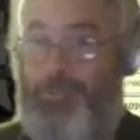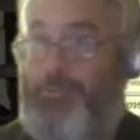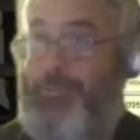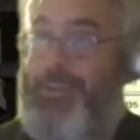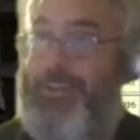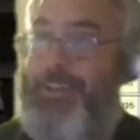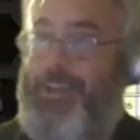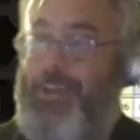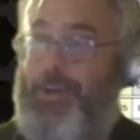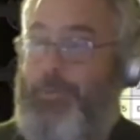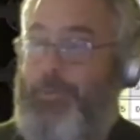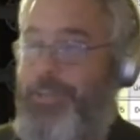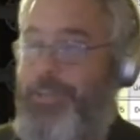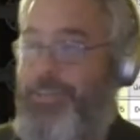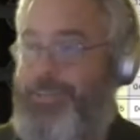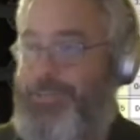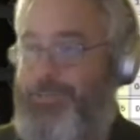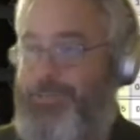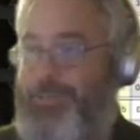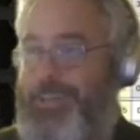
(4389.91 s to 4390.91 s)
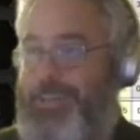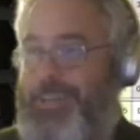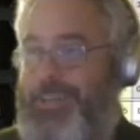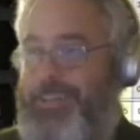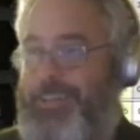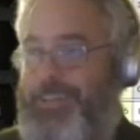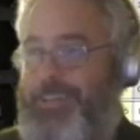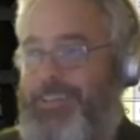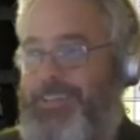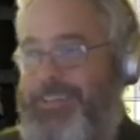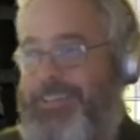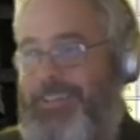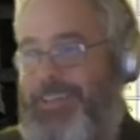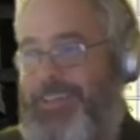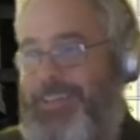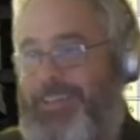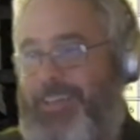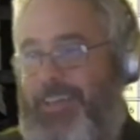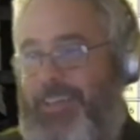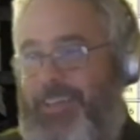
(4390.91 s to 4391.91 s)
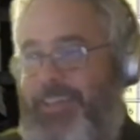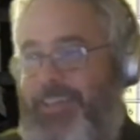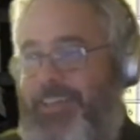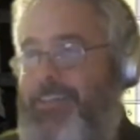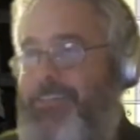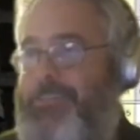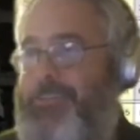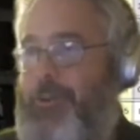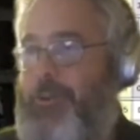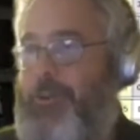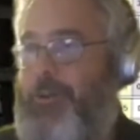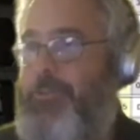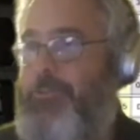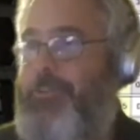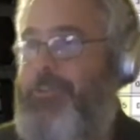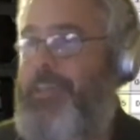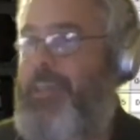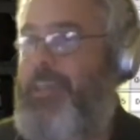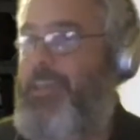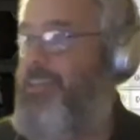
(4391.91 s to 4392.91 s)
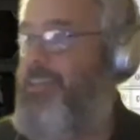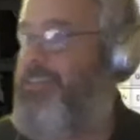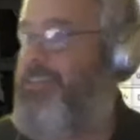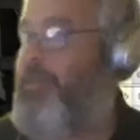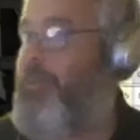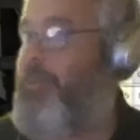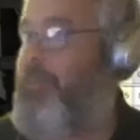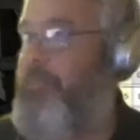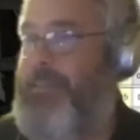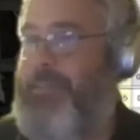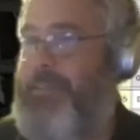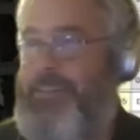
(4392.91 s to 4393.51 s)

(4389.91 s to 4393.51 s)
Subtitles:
And I can't wait to do it again. Now the kids are older and they can swim.